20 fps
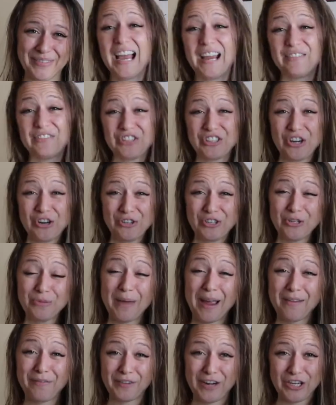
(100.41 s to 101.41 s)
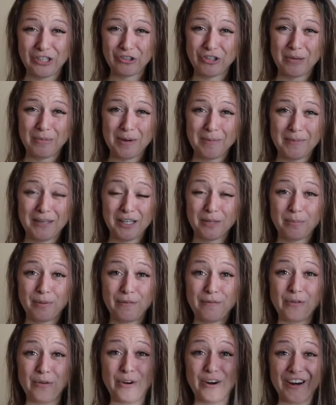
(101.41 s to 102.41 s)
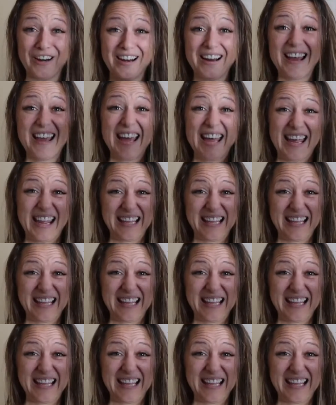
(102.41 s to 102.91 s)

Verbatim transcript: I've shown you my Fresh Creamy Milk before.